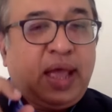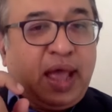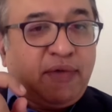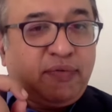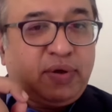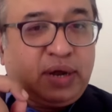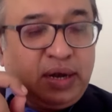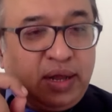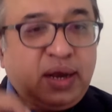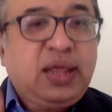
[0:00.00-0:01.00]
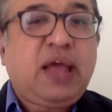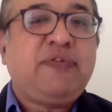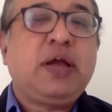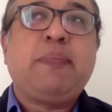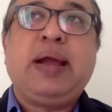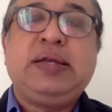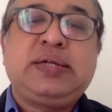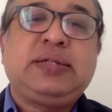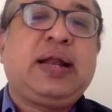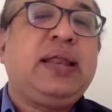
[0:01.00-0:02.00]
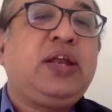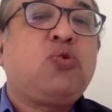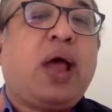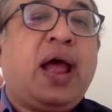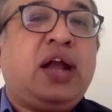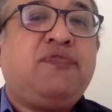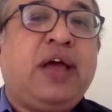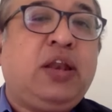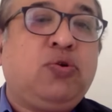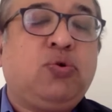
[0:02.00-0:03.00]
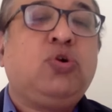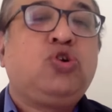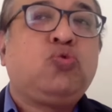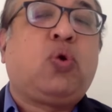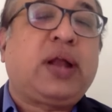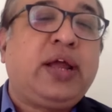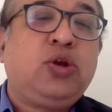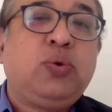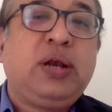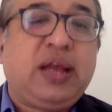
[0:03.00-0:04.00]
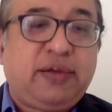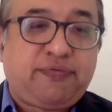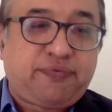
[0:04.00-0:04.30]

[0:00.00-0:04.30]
having a mindset that I need to add value to what I do in life.